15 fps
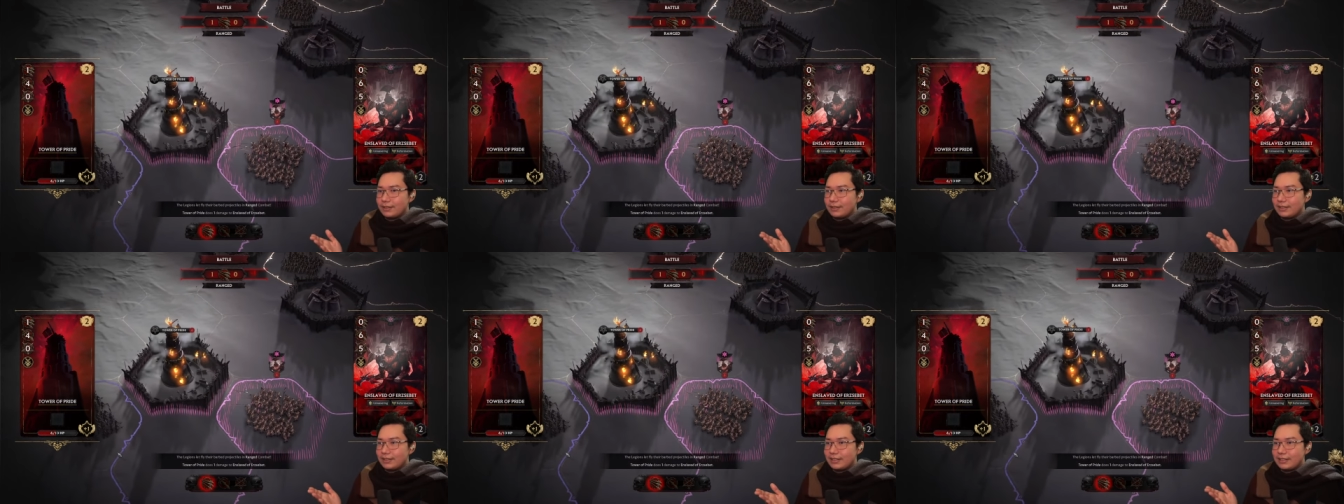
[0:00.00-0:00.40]

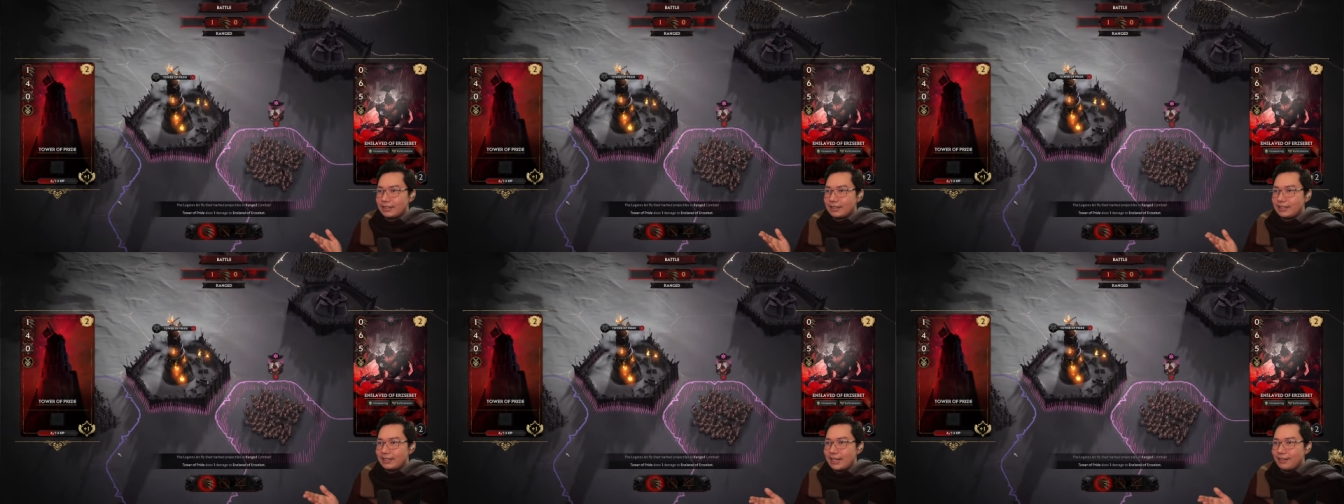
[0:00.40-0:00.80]

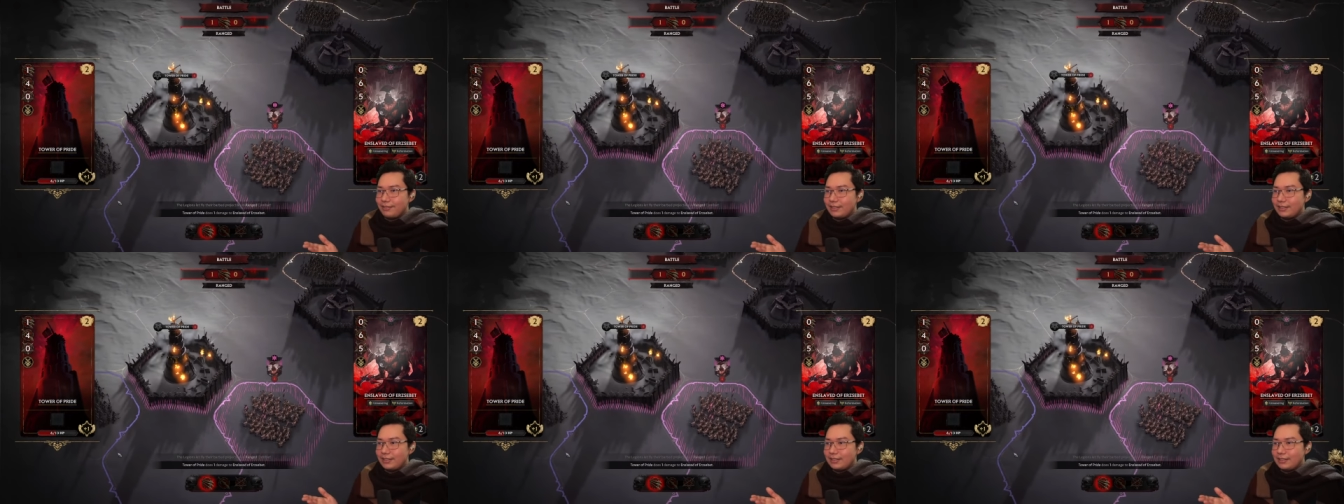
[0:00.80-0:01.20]
six,
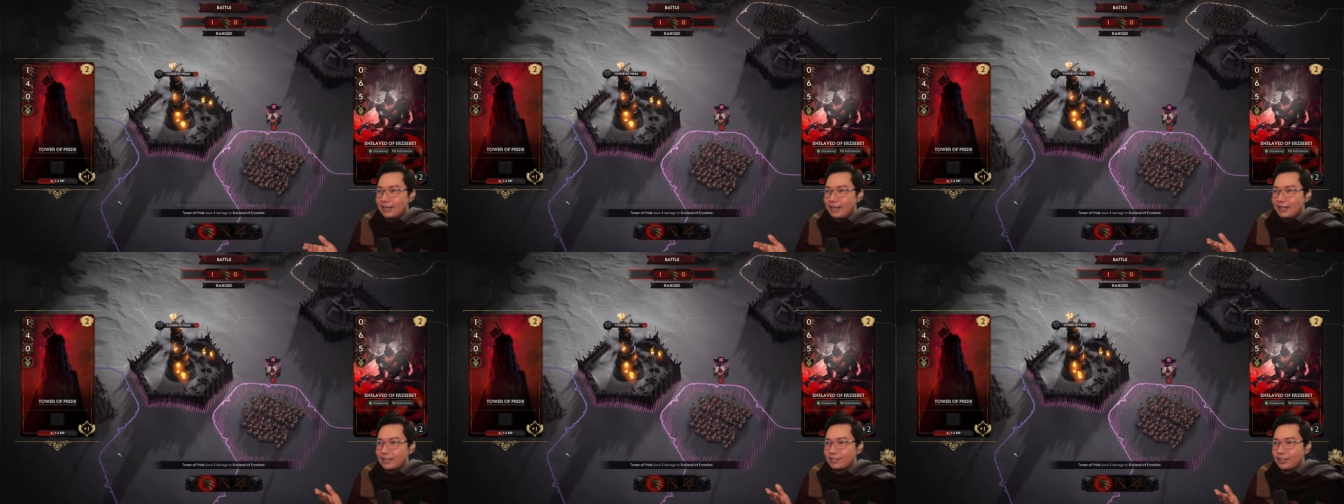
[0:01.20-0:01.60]
seven,
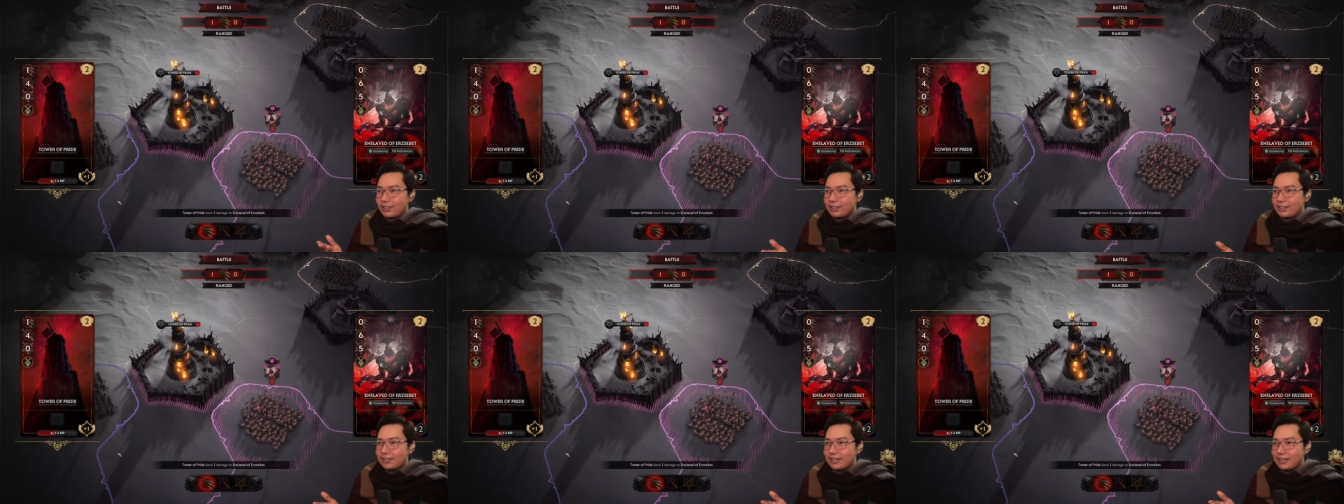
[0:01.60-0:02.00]
and it's
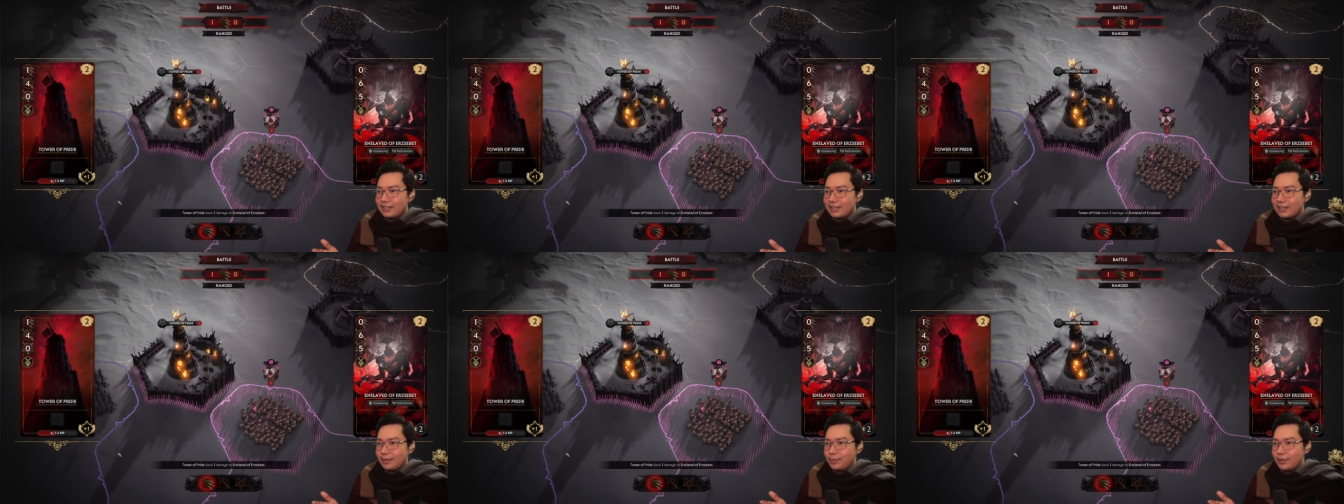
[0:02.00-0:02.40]
got
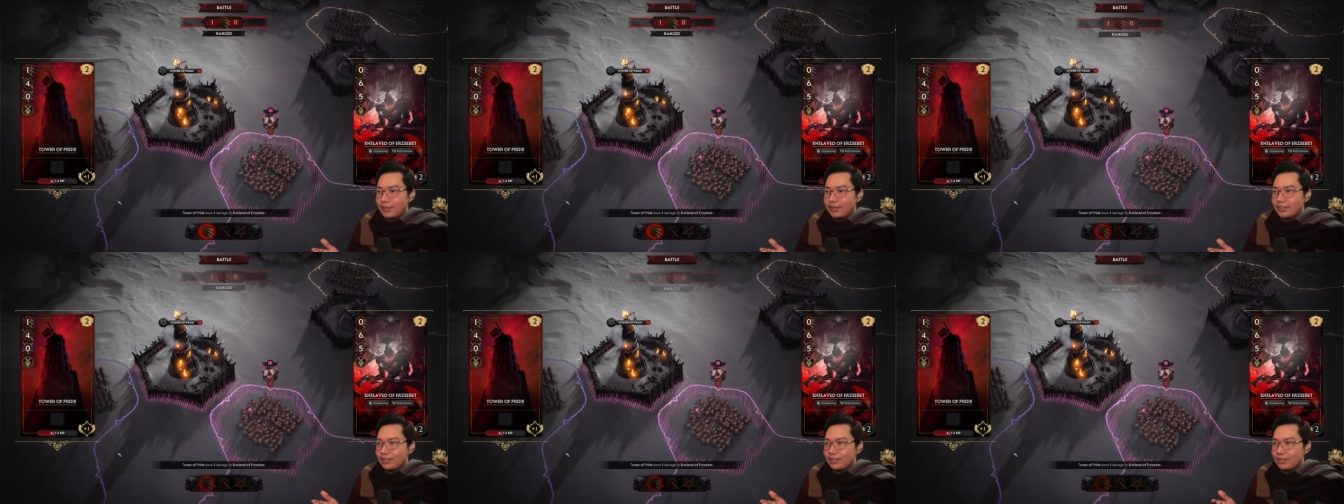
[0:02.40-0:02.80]
six hit
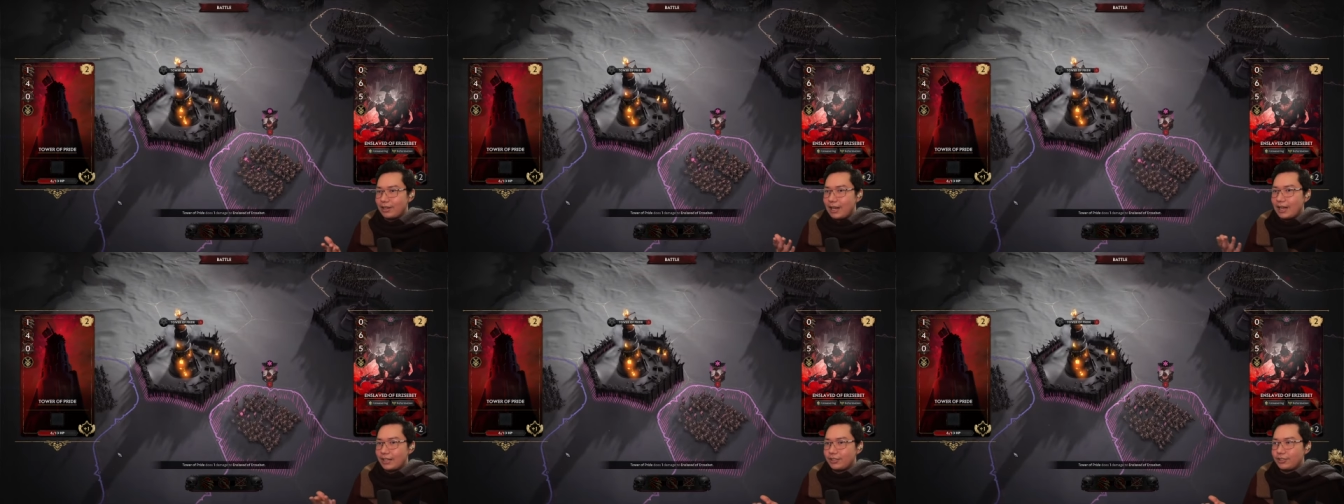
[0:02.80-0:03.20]
points, so
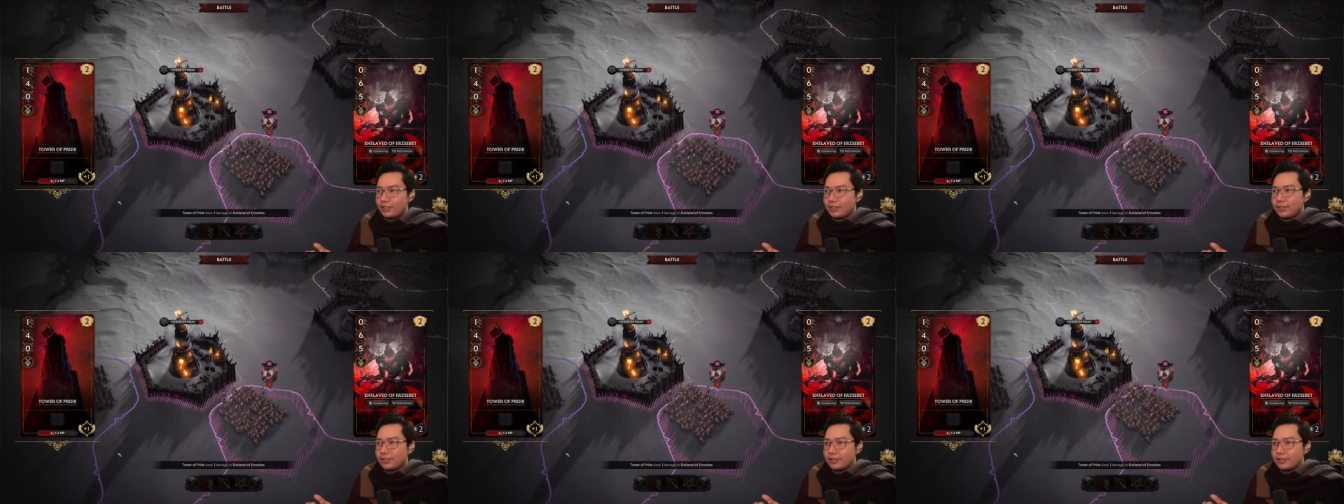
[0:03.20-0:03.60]
I
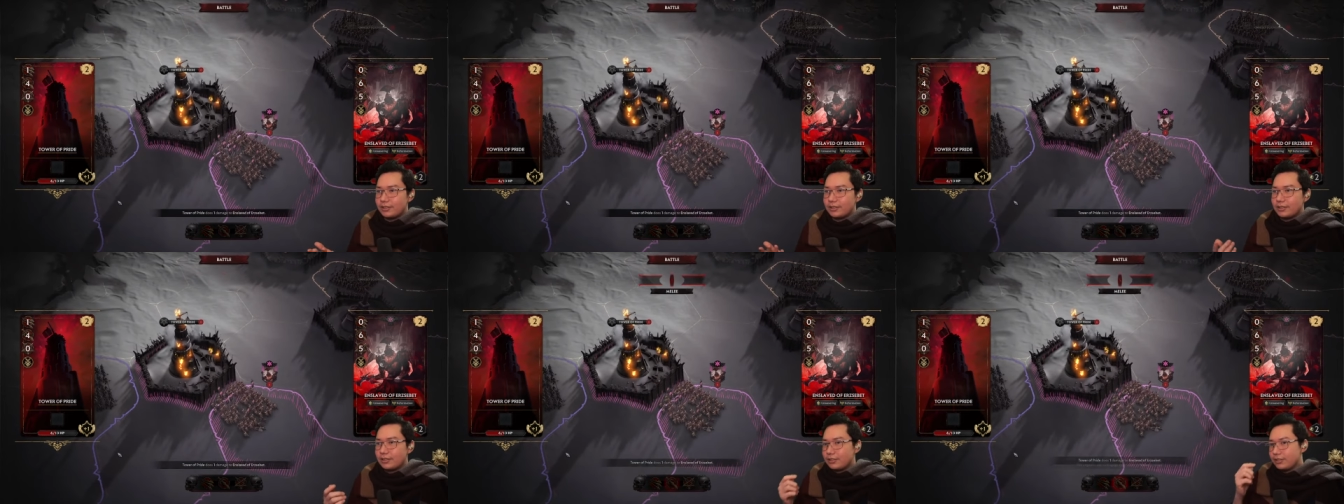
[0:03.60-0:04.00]
should
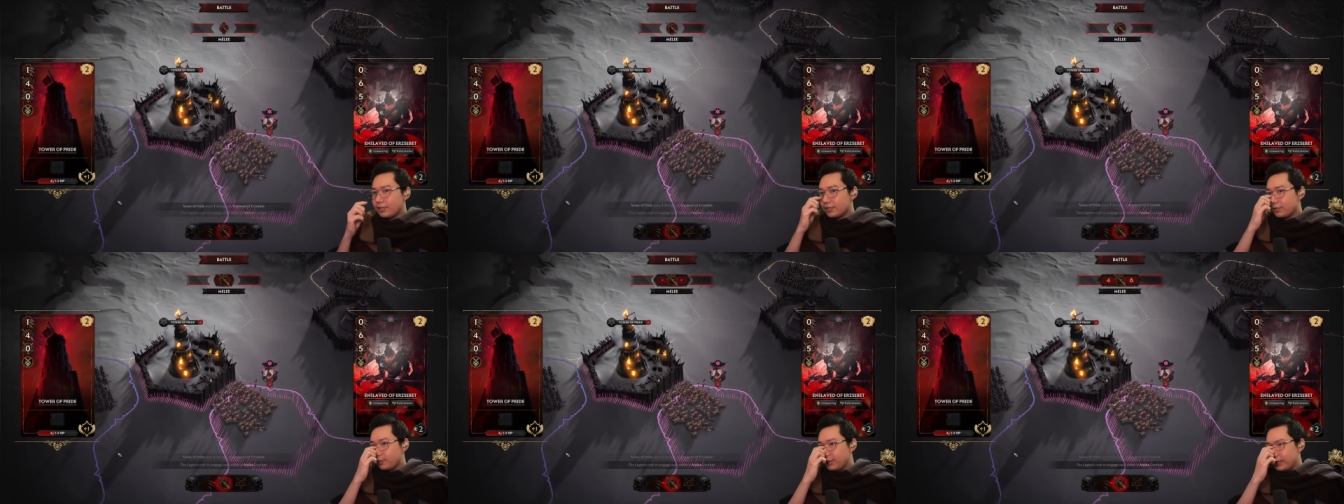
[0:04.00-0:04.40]

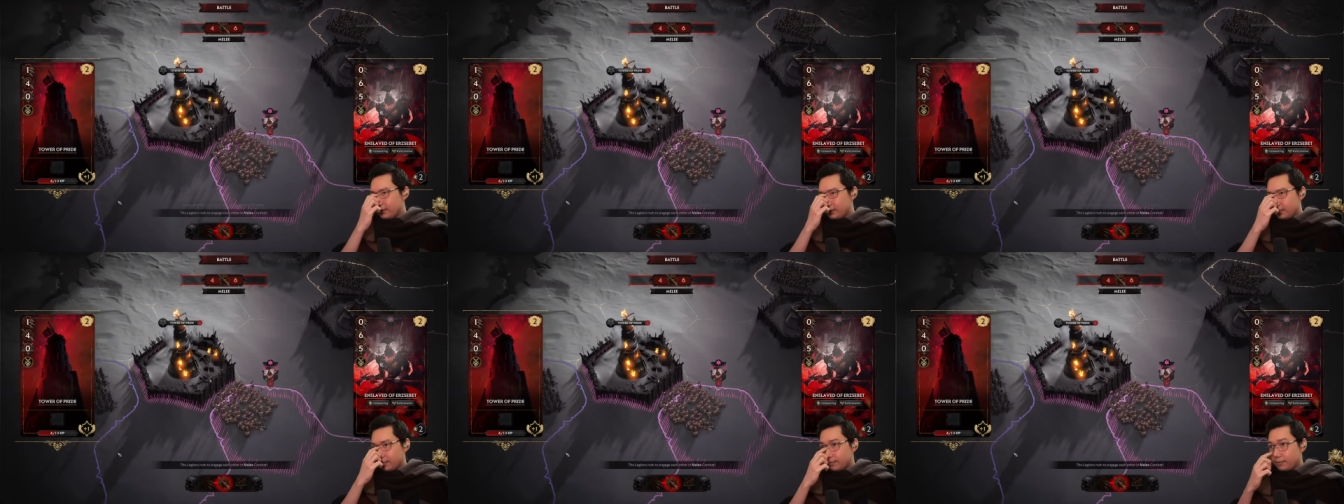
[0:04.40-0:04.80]
just
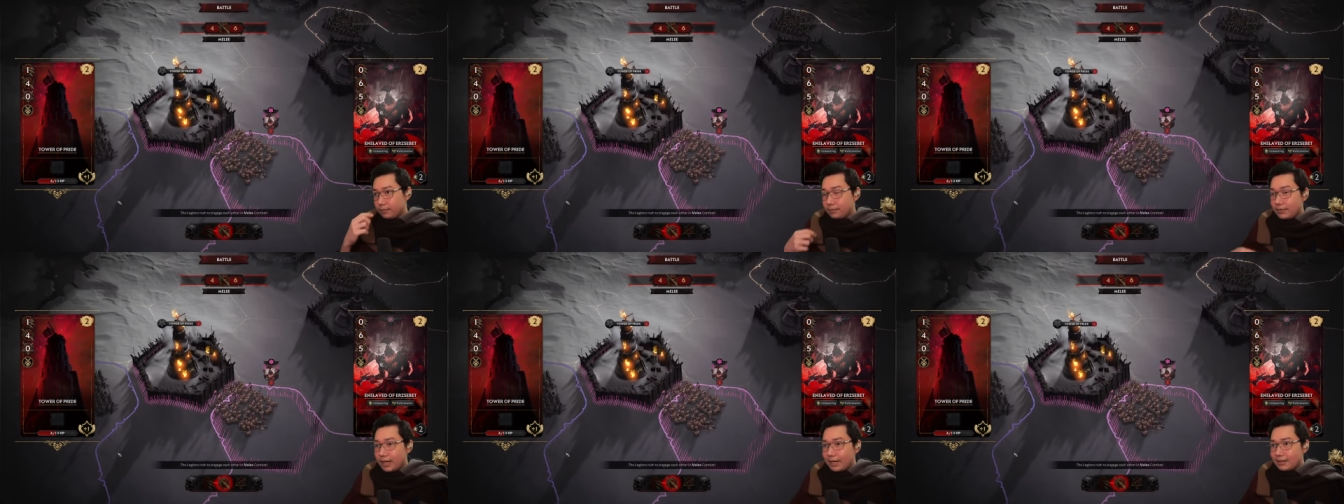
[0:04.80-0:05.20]
win
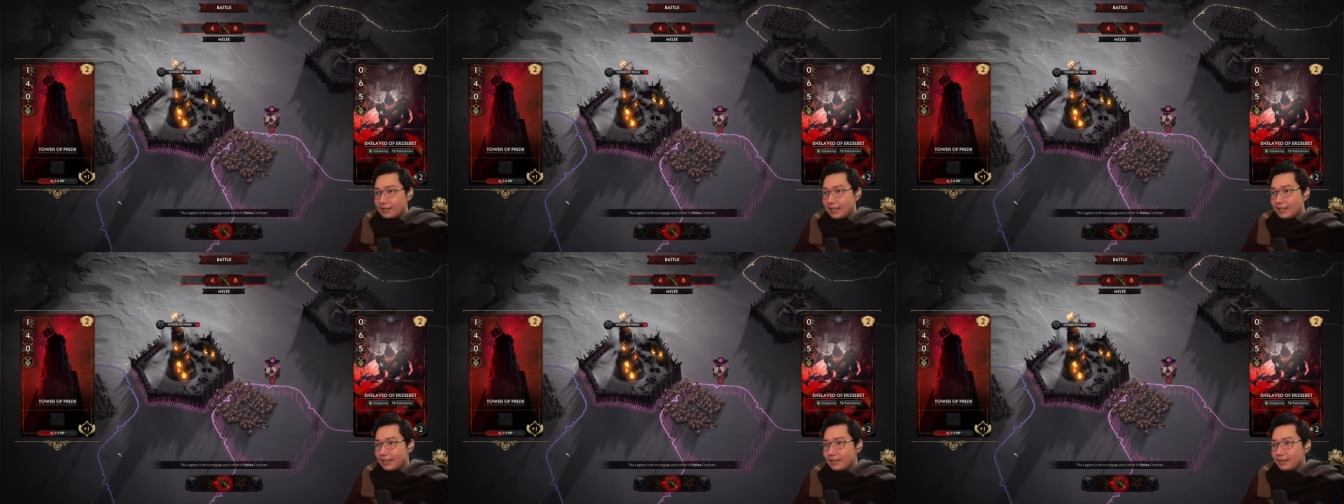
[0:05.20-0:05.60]
and
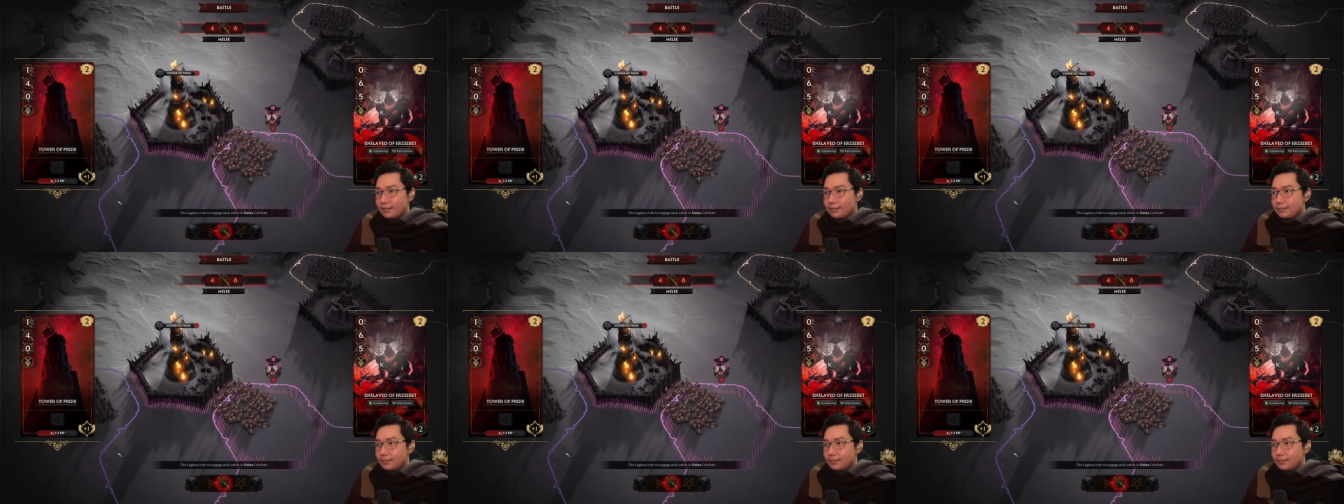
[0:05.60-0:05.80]
take it.